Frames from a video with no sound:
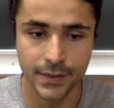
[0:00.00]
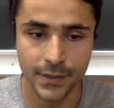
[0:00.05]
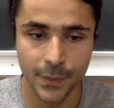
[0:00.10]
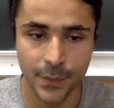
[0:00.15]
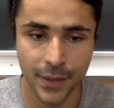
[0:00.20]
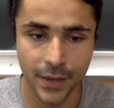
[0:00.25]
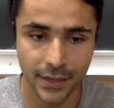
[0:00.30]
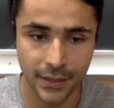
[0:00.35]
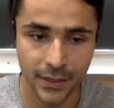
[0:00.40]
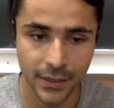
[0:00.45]

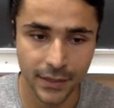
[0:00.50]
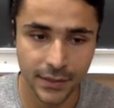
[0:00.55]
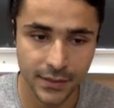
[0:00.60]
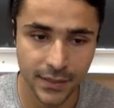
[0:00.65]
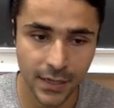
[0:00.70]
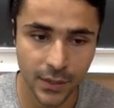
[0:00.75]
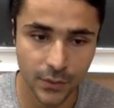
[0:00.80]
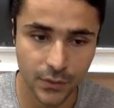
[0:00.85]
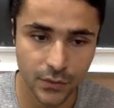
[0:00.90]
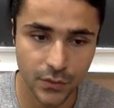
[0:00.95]
and that
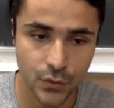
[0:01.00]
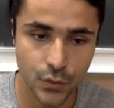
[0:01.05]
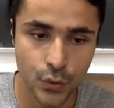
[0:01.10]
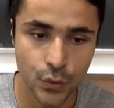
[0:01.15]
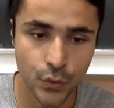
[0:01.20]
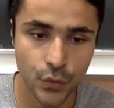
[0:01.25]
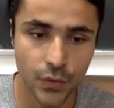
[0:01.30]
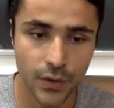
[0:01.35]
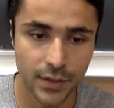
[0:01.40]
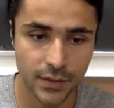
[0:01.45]
kicks out
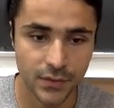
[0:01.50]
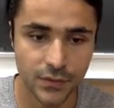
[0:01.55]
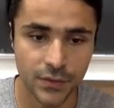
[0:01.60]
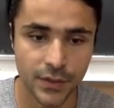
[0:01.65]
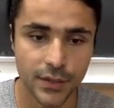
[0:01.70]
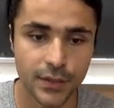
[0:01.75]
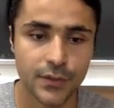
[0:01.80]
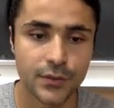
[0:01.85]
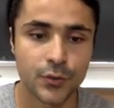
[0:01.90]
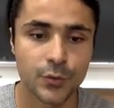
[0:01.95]
2
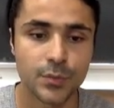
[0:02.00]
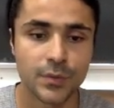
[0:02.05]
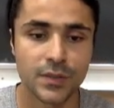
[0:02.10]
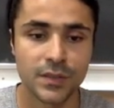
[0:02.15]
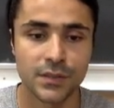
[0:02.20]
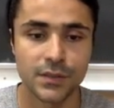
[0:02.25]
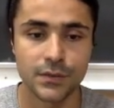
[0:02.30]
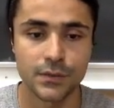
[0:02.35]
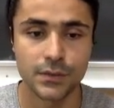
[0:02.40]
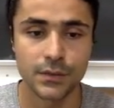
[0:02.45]
phosphate groups
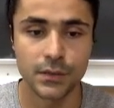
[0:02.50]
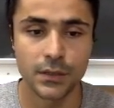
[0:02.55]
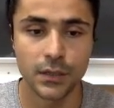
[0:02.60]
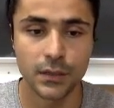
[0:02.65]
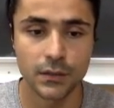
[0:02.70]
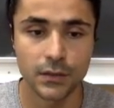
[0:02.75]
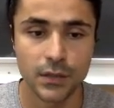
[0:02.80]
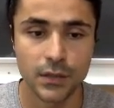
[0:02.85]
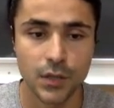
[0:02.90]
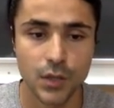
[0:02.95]
as a
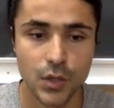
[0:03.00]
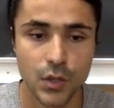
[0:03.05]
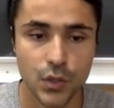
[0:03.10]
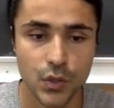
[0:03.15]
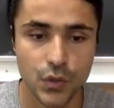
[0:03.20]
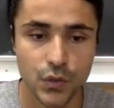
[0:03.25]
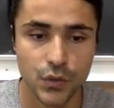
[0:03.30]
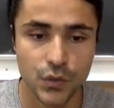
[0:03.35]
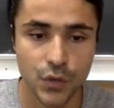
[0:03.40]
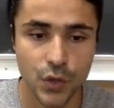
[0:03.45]
result.
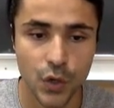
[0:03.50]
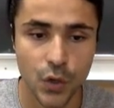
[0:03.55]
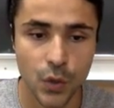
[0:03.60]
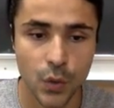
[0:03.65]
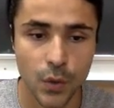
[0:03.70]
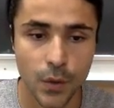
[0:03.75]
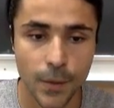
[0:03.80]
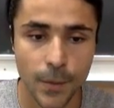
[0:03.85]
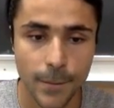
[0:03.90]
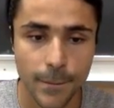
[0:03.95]

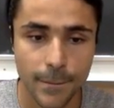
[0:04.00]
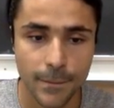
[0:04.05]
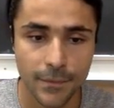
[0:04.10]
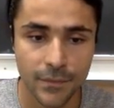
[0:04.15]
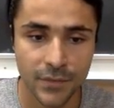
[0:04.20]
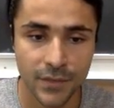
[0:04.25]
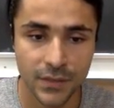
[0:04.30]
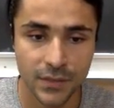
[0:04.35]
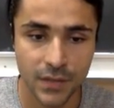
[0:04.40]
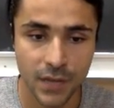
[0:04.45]
So
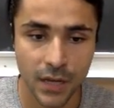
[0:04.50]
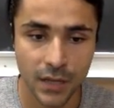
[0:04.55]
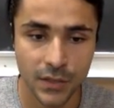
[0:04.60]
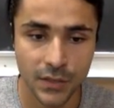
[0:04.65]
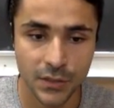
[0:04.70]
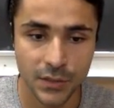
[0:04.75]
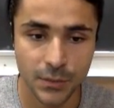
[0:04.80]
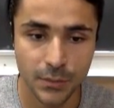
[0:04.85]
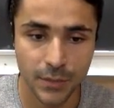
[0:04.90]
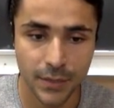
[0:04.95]
this
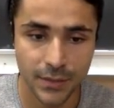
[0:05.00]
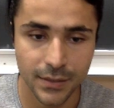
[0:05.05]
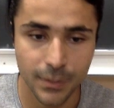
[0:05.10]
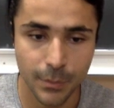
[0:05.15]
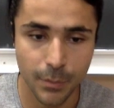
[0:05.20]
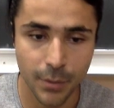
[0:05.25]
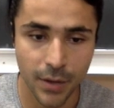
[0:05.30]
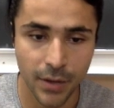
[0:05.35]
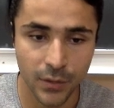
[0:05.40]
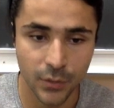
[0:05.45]
oxygen makes a
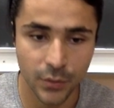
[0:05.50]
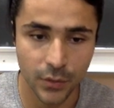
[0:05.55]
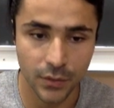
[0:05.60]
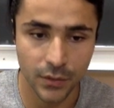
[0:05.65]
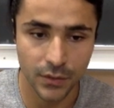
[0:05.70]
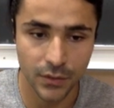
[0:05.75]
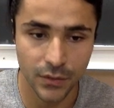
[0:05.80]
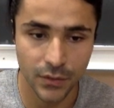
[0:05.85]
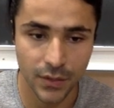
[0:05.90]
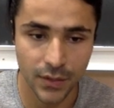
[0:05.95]
bond with
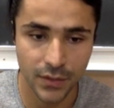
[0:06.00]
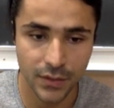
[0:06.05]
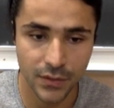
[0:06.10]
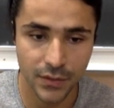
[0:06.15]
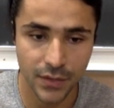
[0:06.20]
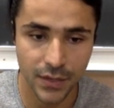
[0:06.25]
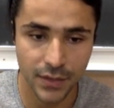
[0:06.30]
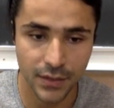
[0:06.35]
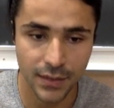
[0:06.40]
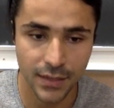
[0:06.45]
this
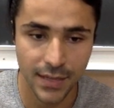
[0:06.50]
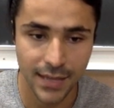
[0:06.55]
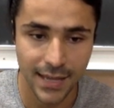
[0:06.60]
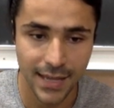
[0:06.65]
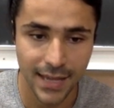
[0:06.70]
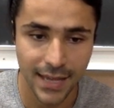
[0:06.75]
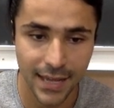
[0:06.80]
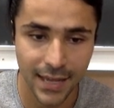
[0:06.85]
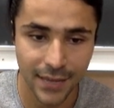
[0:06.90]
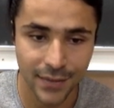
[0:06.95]
phosphate,
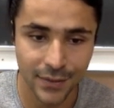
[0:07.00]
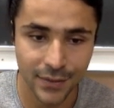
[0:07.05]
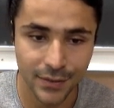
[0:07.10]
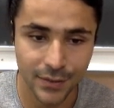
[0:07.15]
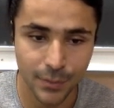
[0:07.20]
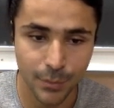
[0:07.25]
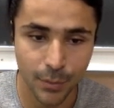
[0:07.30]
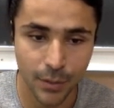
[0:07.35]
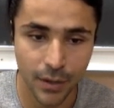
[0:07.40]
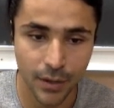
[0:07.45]
and
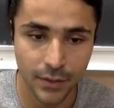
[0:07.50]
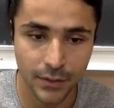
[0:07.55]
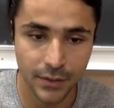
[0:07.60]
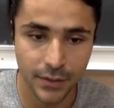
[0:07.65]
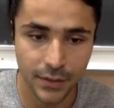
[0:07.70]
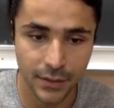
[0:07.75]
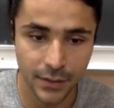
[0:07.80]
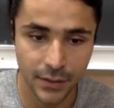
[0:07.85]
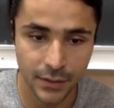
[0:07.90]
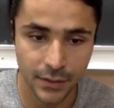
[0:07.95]
this bond
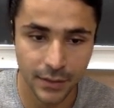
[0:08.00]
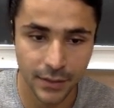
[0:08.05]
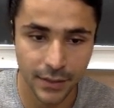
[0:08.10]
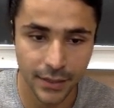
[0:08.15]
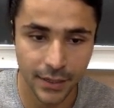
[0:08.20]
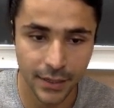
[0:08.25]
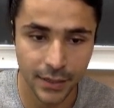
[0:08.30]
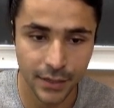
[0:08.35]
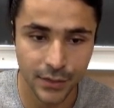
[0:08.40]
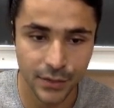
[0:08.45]
here that
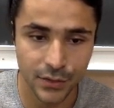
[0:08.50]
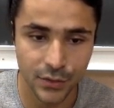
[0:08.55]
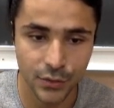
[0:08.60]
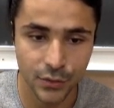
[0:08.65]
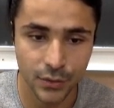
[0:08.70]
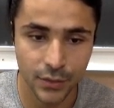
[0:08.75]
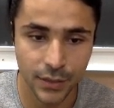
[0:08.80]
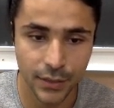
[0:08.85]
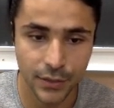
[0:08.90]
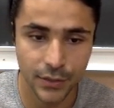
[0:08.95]
carries 2
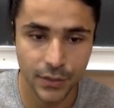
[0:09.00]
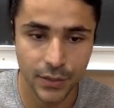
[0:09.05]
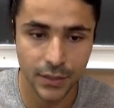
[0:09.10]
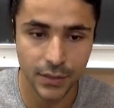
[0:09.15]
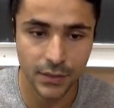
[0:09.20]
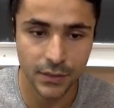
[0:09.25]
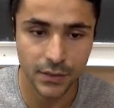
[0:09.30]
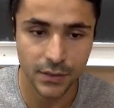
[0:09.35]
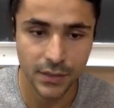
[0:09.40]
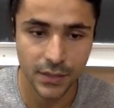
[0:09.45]

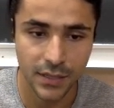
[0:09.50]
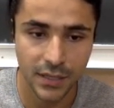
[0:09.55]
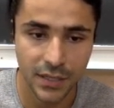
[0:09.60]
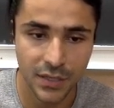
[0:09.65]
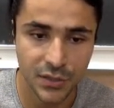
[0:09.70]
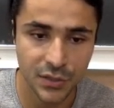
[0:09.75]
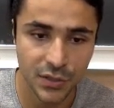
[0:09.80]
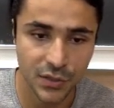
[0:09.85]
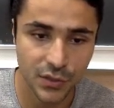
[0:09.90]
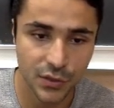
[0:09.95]
electrons,
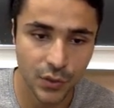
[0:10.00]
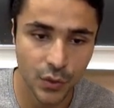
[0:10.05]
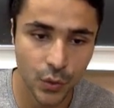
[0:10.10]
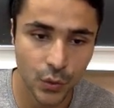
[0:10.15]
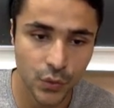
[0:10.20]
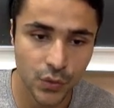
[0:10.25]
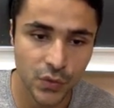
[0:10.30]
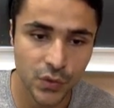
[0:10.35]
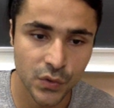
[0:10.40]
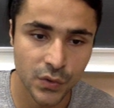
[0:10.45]
it just
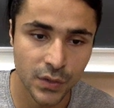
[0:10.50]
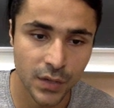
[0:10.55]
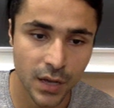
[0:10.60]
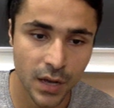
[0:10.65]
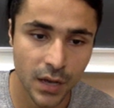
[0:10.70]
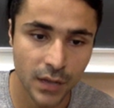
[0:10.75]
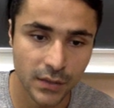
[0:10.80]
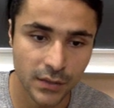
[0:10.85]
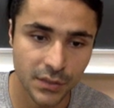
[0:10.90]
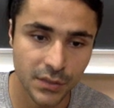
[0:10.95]
goes to the
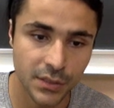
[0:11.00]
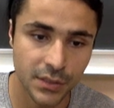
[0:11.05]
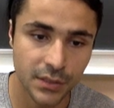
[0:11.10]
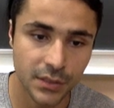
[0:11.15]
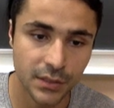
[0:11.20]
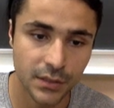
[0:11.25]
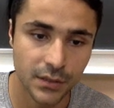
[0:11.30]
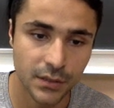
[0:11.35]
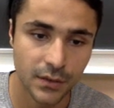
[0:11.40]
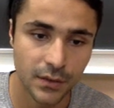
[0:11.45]

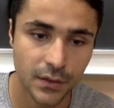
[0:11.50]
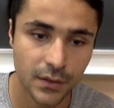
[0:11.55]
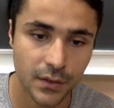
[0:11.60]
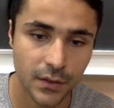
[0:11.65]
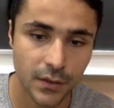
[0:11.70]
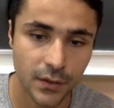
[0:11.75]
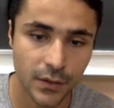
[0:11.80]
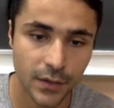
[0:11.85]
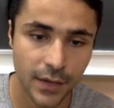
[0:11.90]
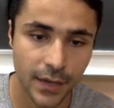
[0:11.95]
oxygen,
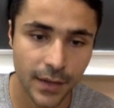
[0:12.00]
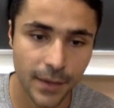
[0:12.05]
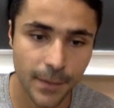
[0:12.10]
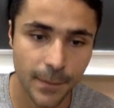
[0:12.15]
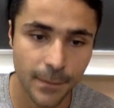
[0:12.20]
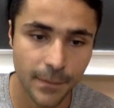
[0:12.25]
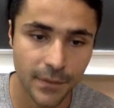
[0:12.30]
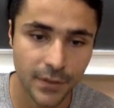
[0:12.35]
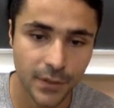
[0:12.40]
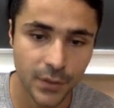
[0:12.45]

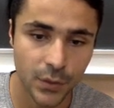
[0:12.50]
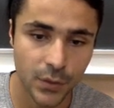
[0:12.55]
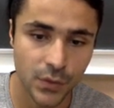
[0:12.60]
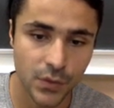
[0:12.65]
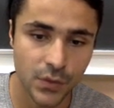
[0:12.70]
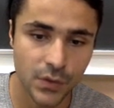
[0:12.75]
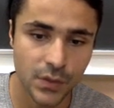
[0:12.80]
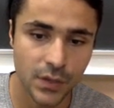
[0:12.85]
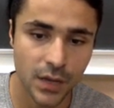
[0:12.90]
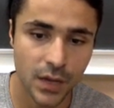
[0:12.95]
okay? It
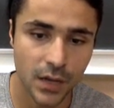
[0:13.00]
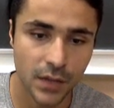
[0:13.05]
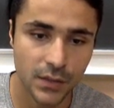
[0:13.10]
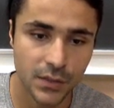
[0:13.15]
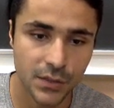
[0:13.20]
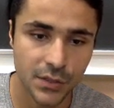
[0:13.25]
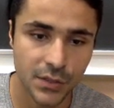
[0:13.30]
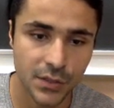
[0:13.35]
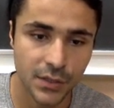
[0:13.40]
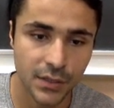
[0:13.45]
goes to the
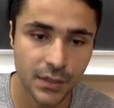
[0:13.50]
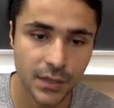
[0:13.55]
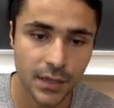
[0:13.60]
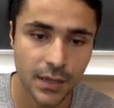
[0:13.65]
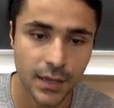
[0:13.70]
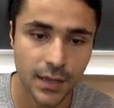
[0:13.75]
oxygen